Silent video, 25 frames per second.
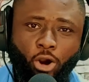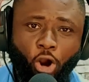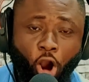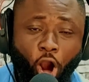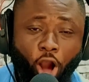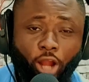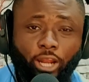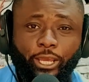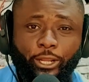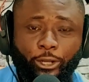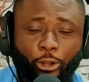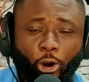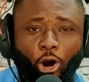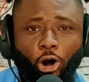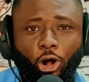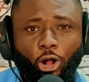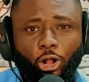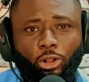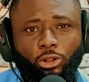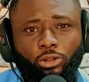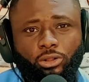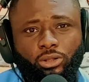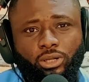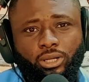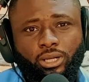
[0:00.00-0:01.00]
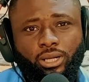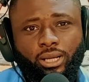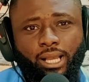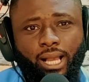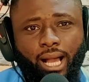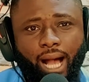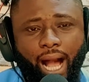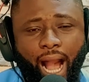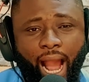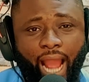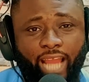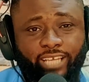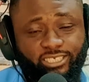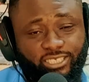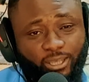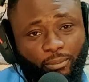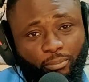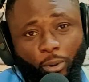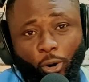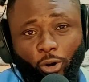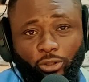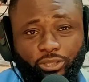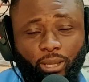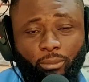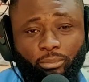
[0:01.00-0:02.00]
all in all, I
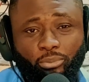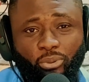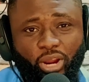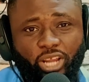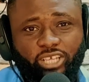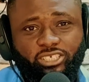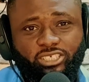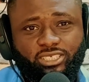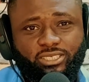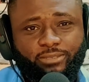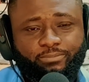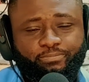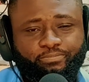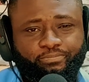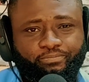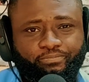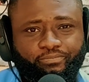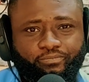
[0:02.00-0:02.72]
support the BRICS.